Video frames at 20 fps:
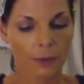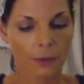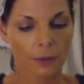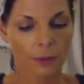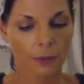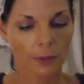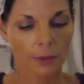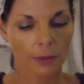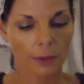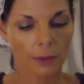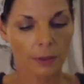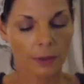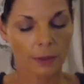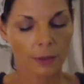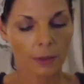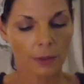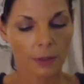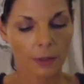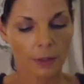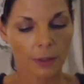
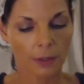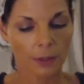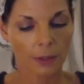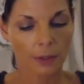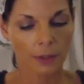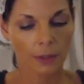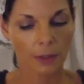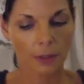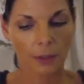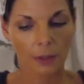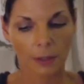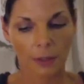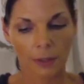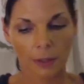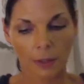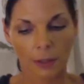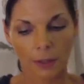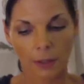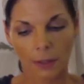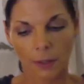
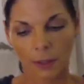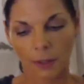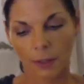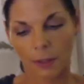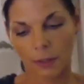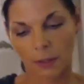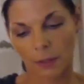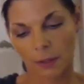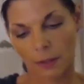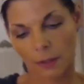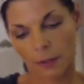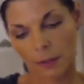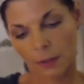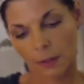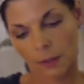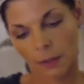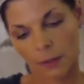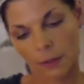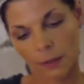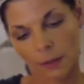
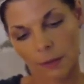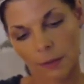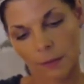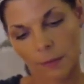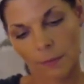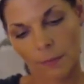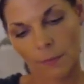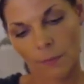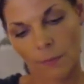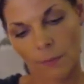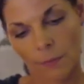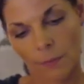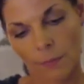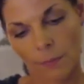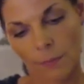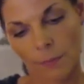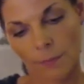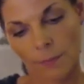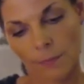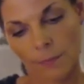
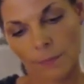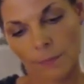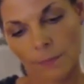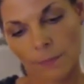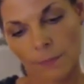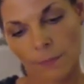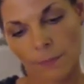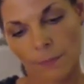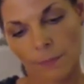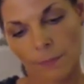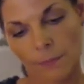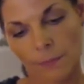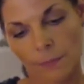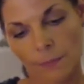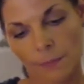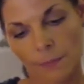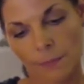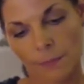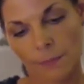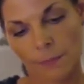
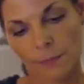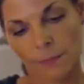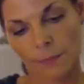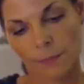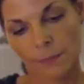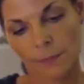[no speech]